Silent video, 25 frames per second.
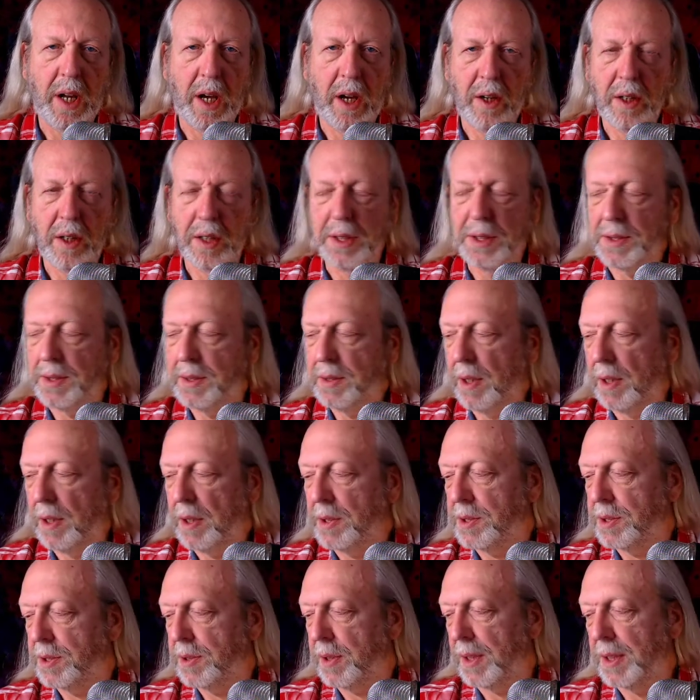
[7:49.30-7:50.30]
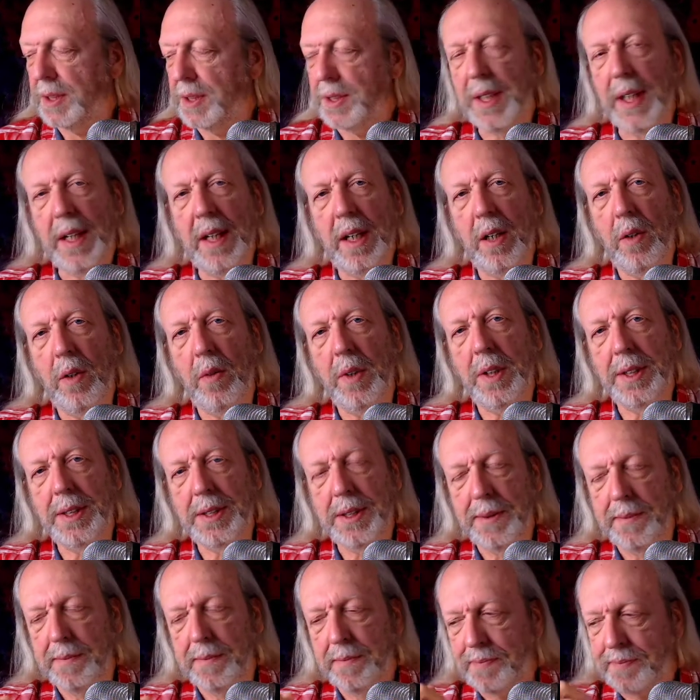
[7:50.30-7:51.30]
And what I heard Sora
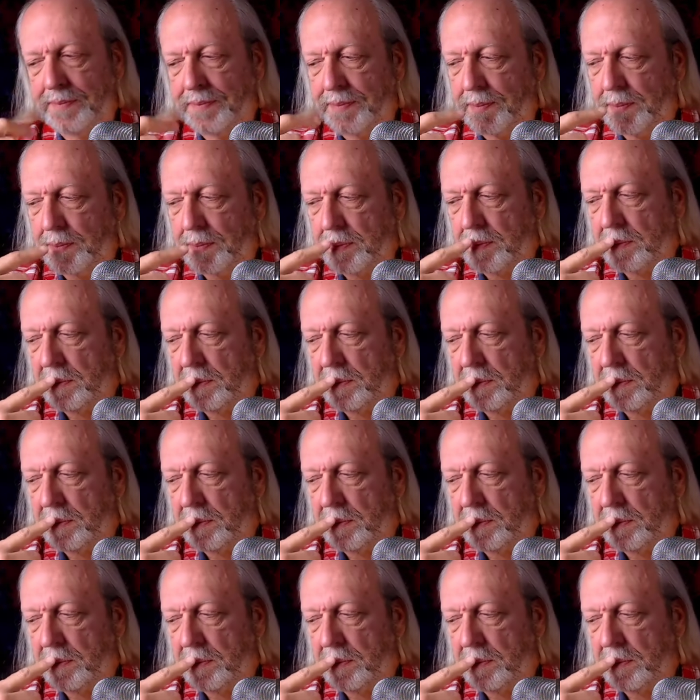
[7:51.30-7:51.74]
saying was,